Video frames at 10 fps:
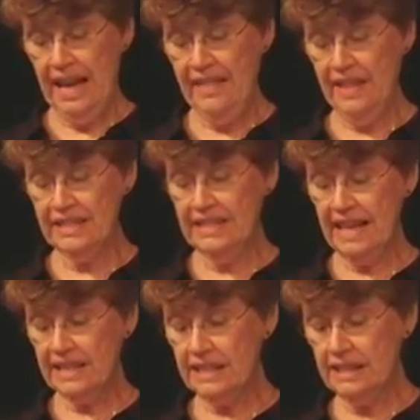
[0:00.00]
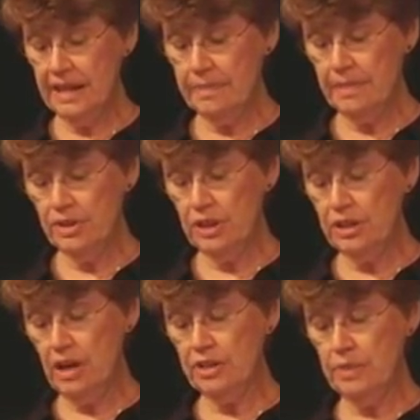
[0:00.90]
In this next clip, she
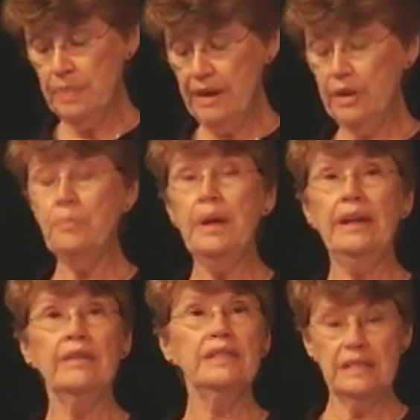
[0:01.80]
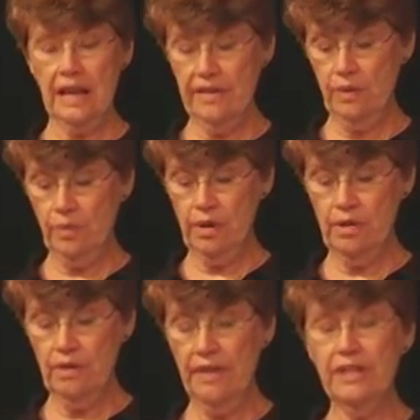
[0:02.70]
talks about her parents and the
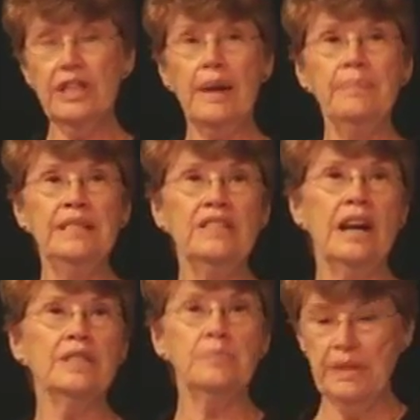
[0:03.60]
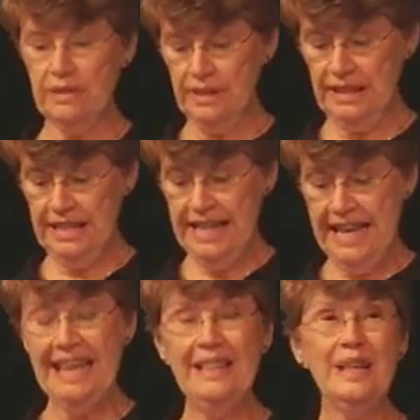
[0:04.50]
role of the Japanese hospitals
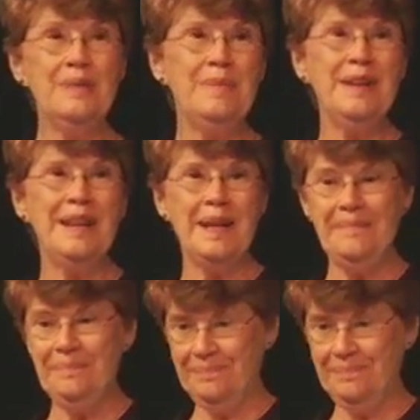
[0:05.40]
in the community.